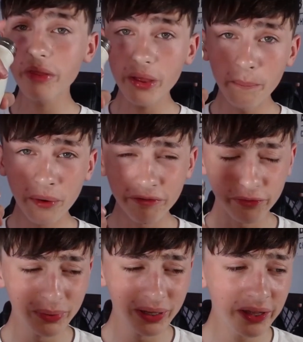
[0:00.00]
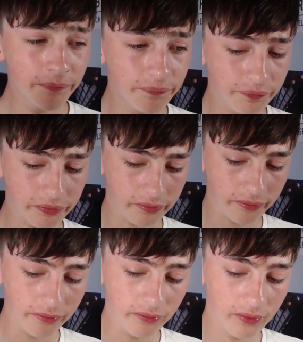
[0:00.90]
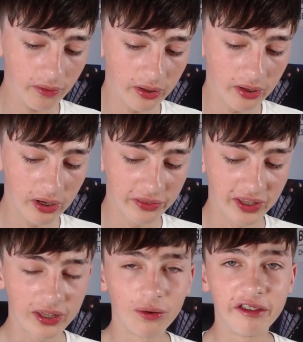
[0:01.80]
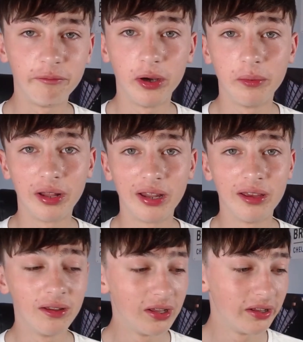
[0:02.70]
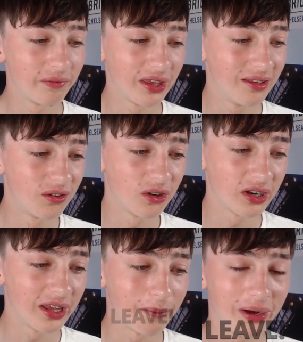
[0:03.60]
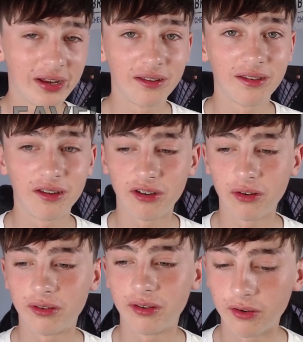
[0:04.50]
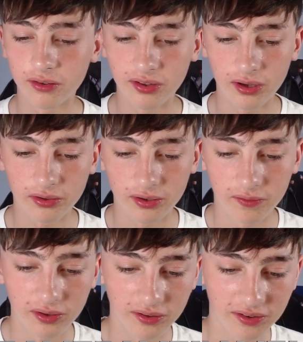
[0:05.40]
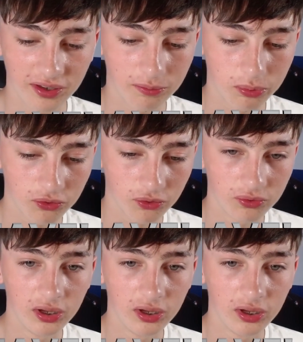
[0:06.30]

But for me, I think he'll leave permanently. He's not going to get back into the Chelsea first team. I don't know if you can see this bottle.